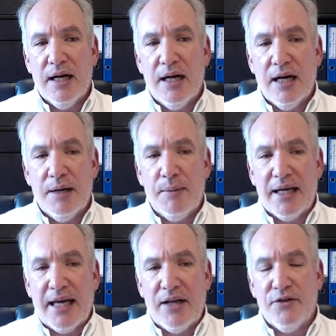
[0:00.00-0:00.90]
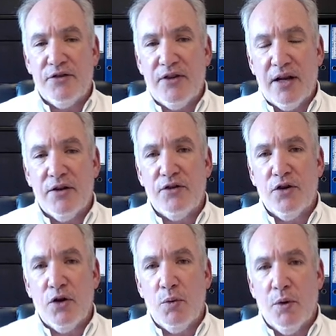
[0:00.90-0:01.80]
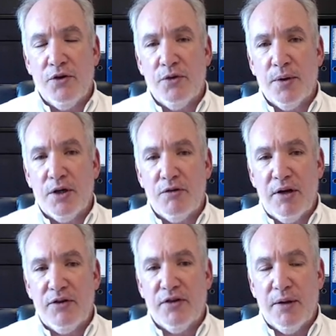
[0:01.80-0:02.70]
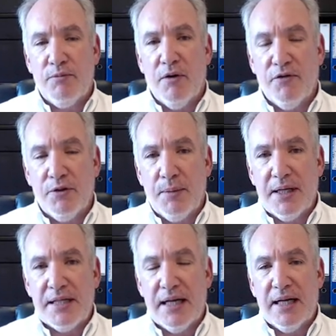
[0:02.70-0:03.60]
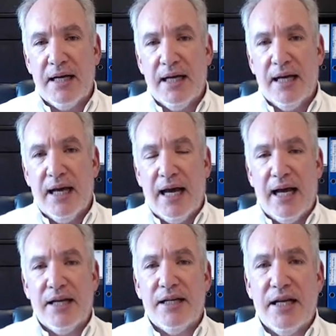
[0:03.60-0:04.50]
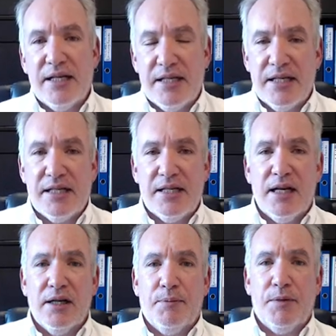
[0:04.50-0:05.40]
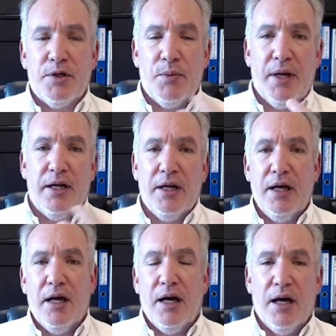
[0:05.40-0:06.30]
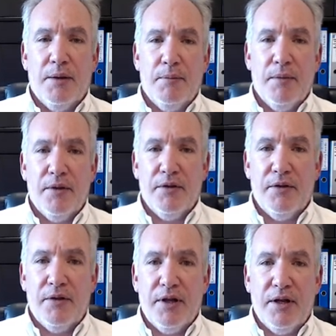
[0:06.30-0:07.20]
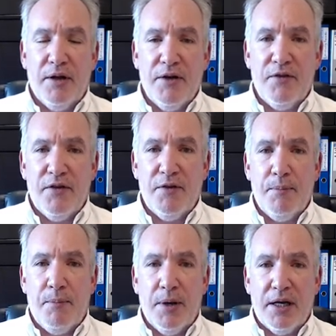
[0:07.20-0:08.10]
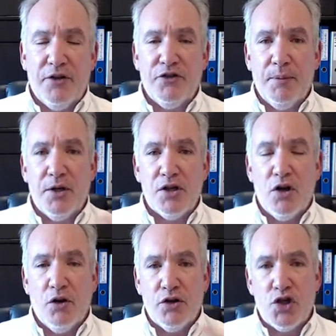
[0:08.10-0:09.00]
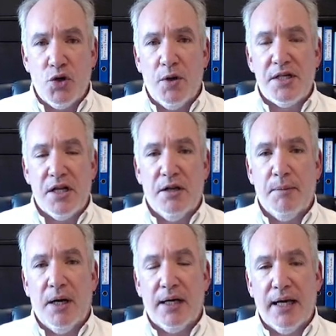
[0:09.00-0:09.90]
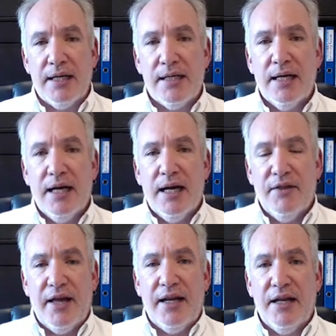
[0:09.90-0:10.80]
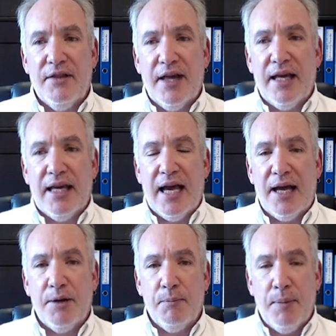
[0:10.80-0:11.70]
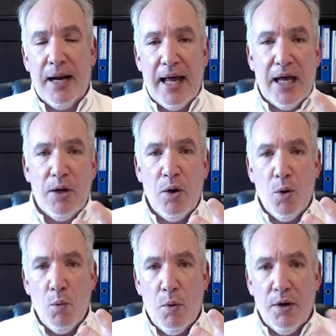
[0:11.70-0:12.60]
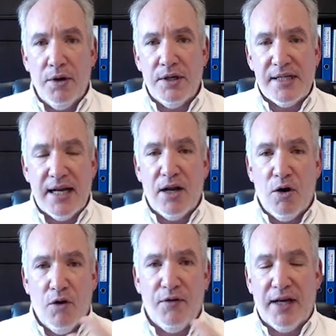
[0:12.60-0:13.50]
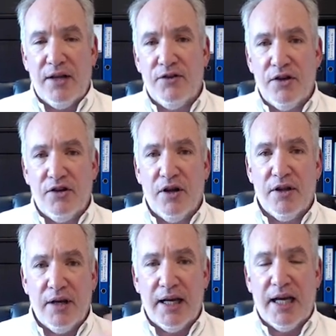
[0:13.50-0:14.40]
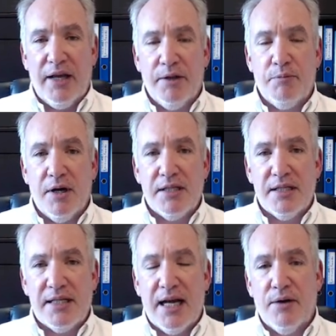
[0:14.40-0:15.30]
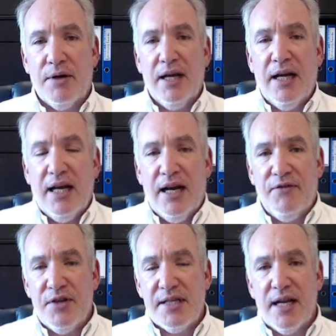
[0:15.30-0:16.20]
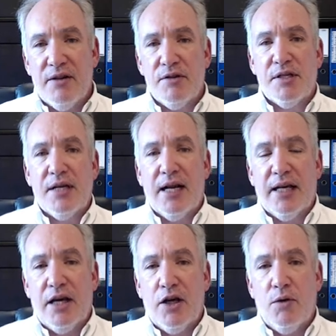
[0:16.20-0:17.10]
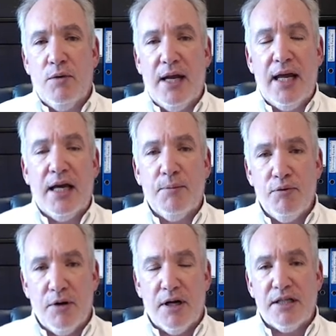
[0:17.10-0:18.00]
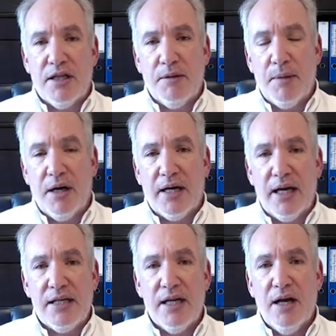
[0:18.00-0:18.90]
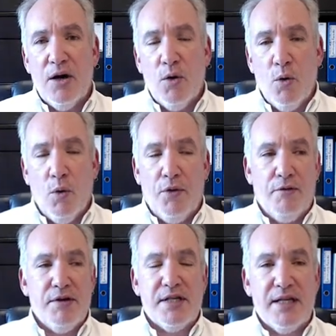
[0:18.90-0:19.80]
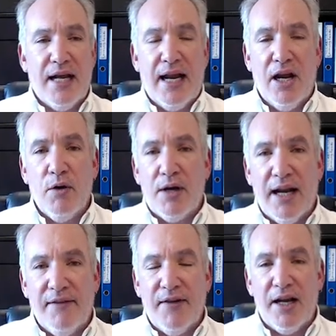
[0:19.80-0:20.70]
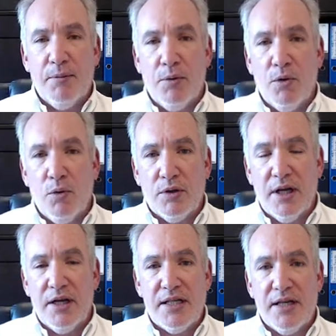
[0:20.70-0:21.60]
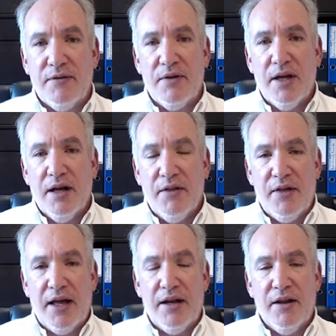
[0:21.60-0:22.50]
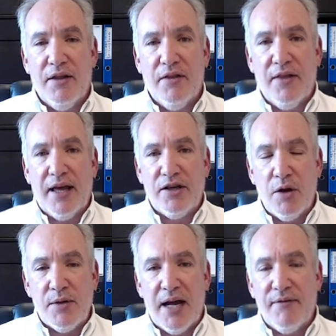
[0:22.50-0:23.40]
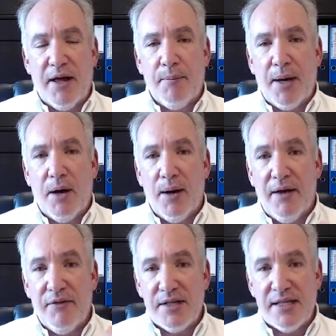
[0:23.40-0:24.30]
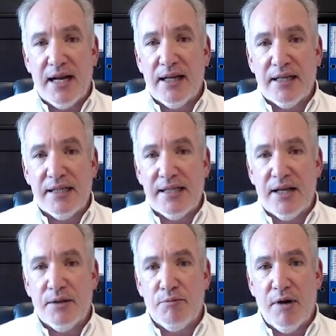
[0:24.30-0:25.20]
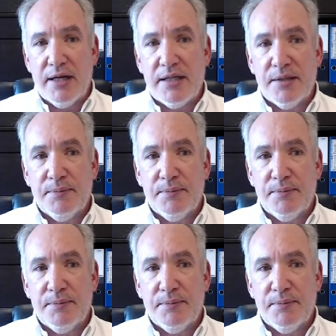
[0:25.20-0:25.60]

um, against sellers who want to increase their profitability and it's this tug between um, you know, if, if a customer has a lot of choice in the market, then they can play one seller off against each other and keep the prices down. If the seller is selling a unique product in the market or there isn't a locally available alternative, then they don't have that power and the seller can set the price.